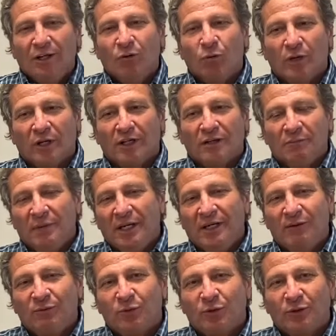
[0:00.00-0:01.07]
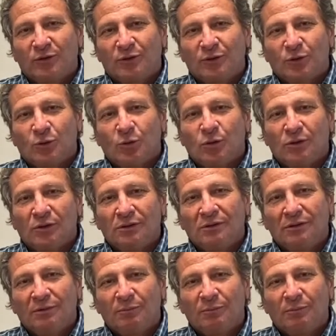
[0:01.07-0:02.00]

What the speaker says: What does that mean for schools?